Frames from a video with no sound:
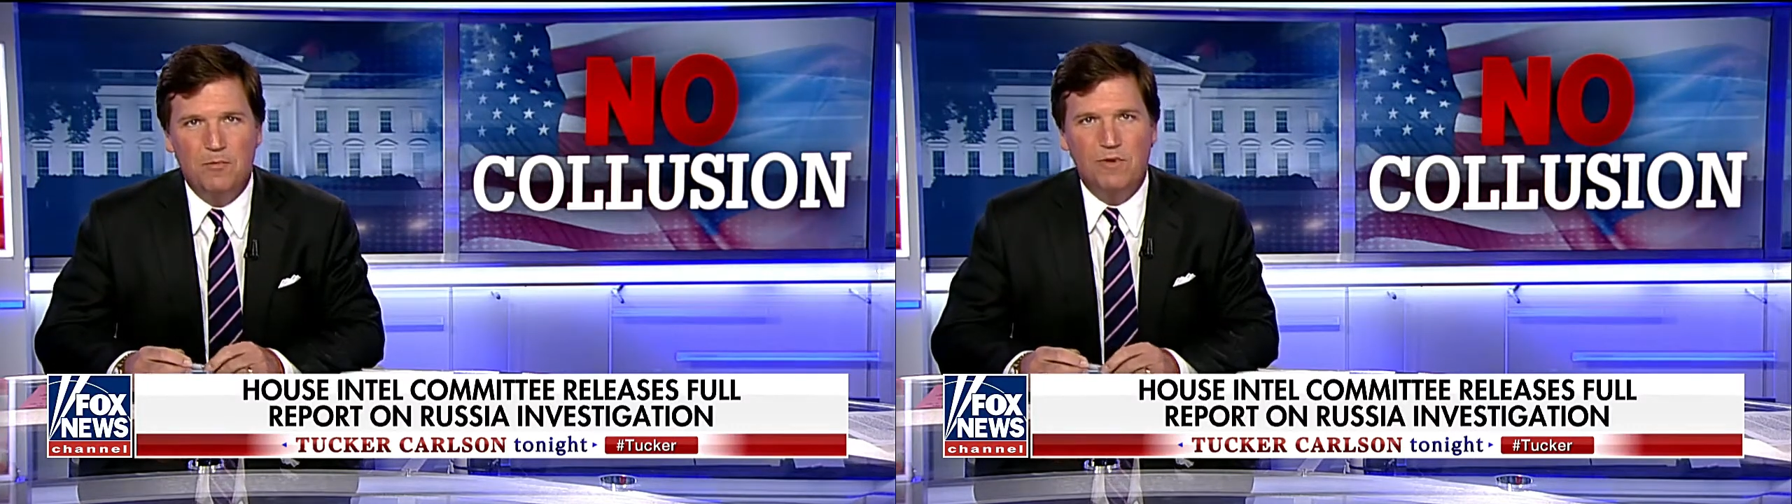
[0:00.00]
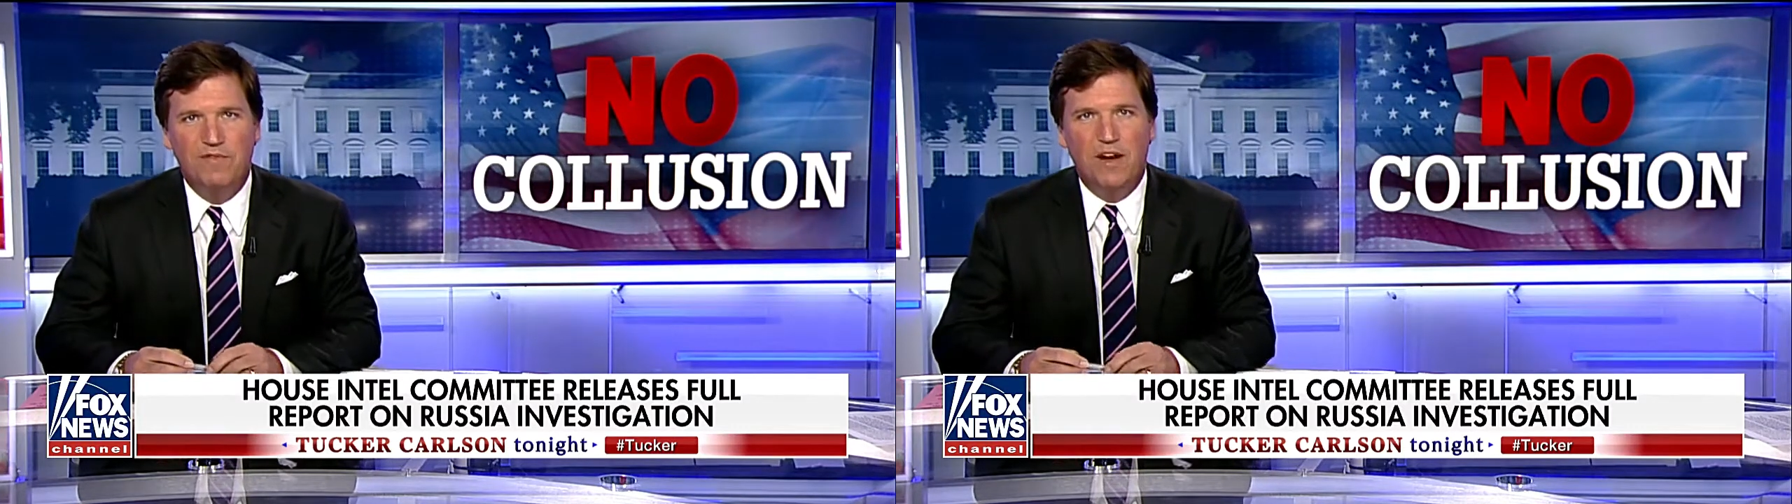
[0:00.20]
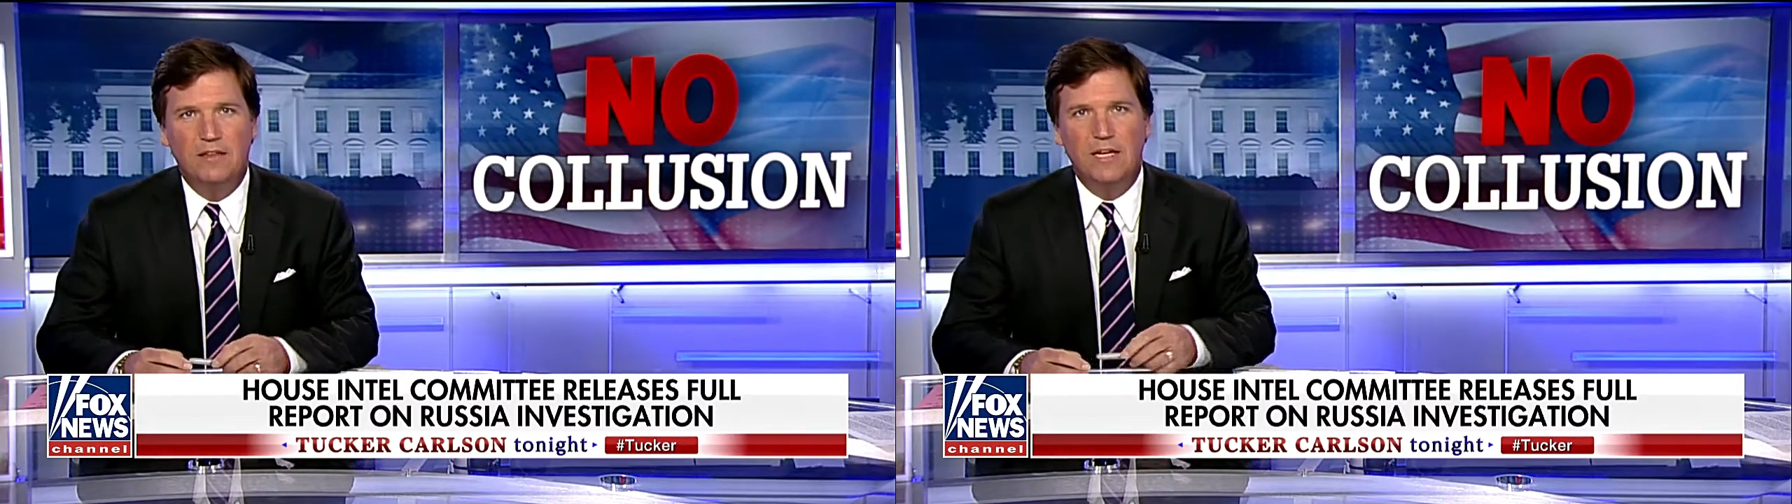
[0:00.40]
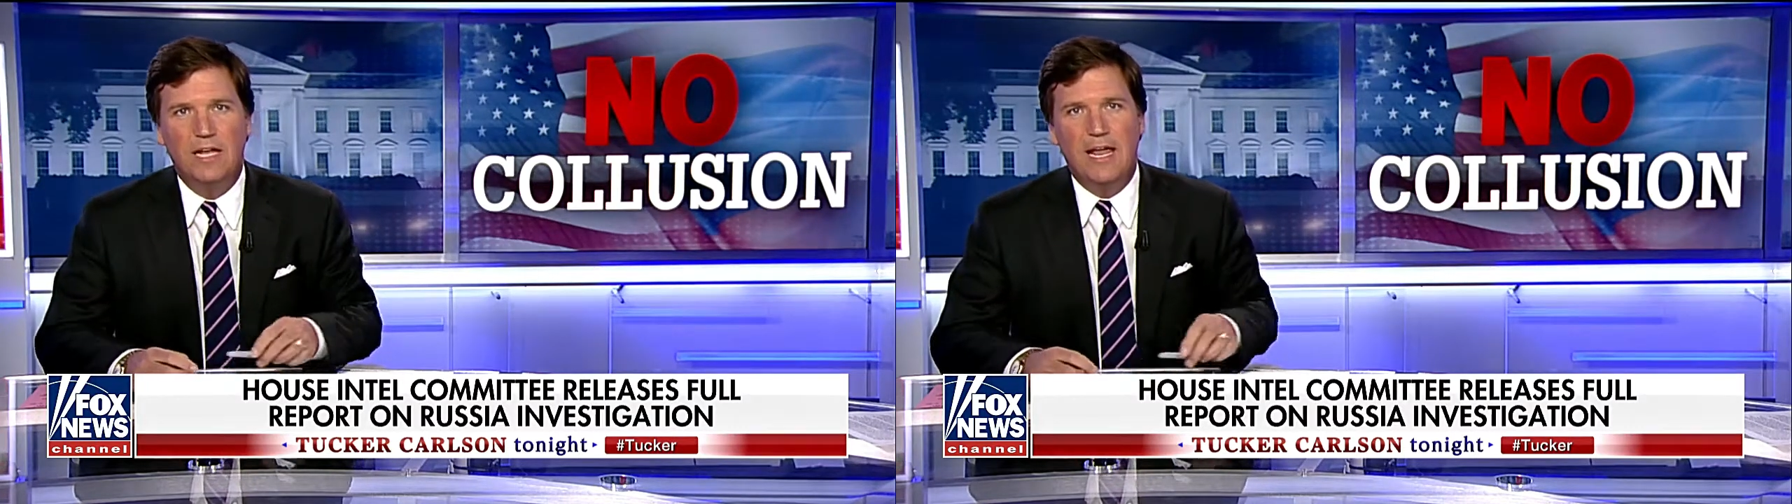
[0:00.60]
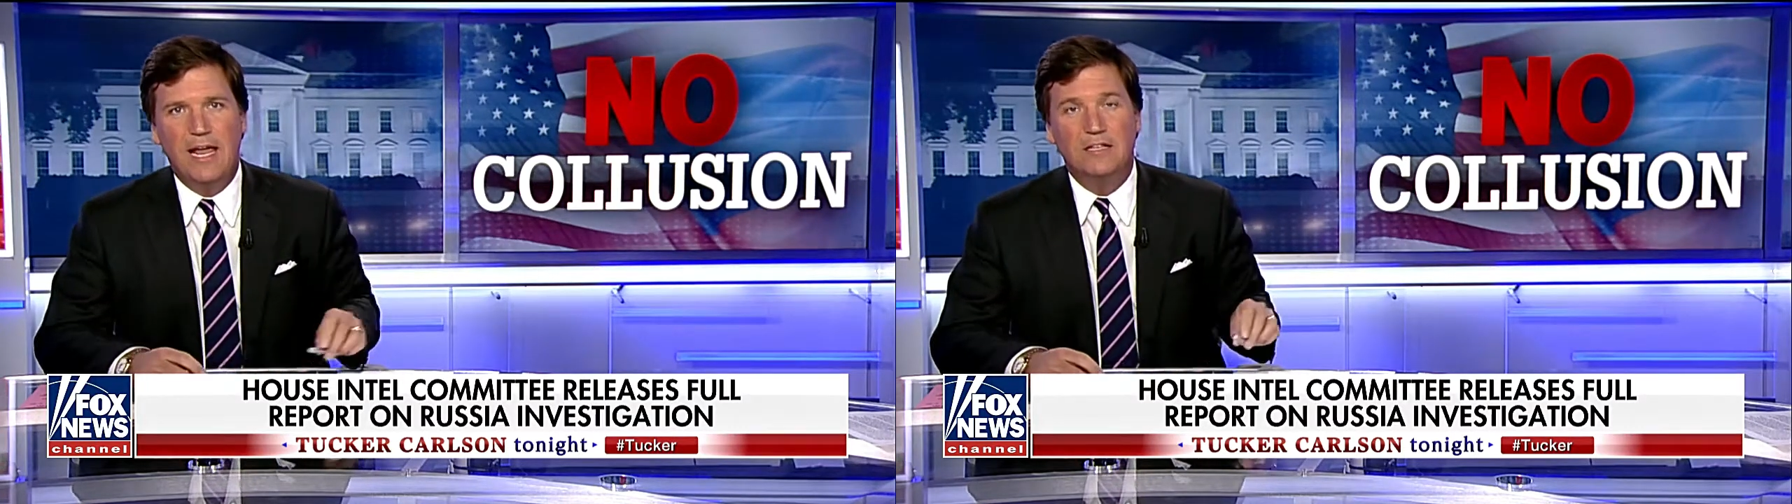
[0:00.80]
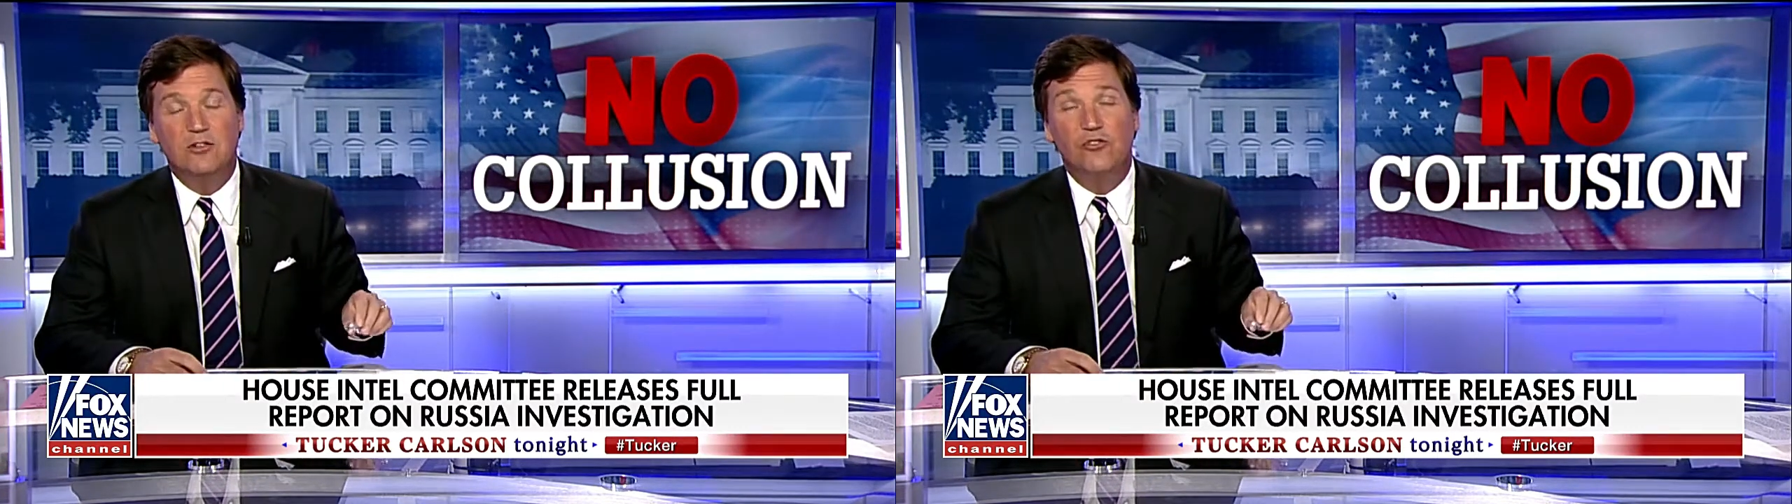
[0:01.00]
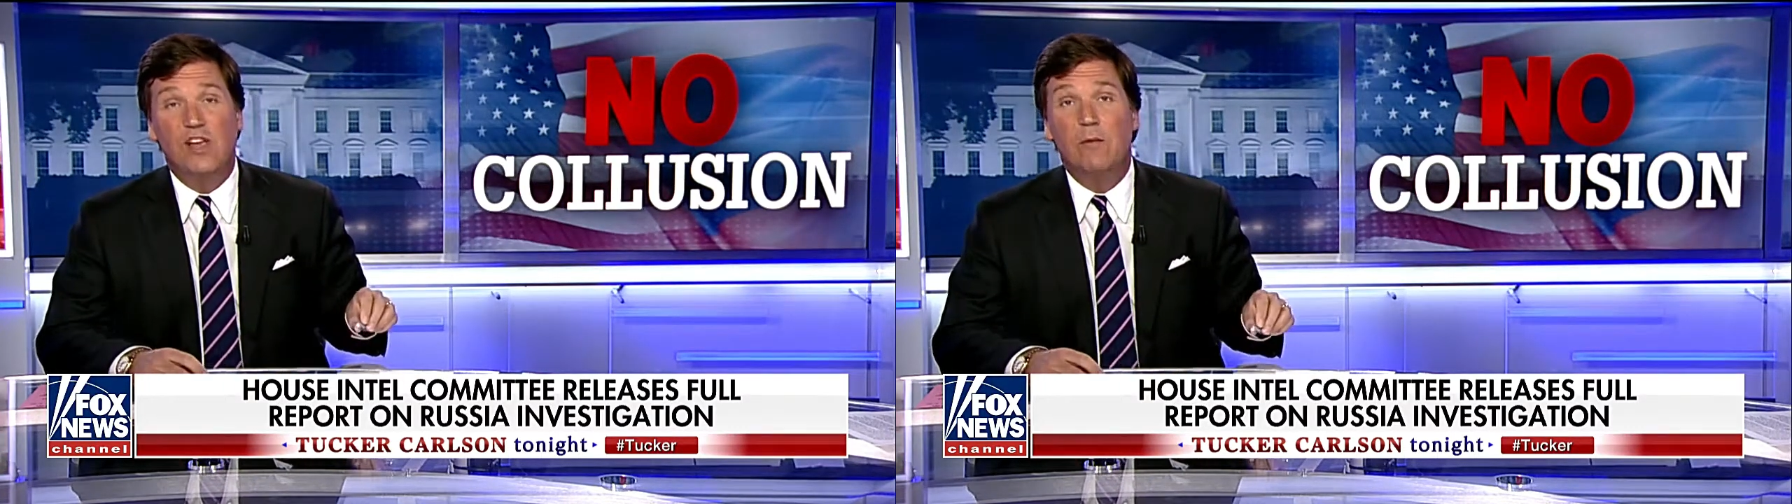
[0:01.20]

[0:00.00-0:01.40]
and we finally get answers,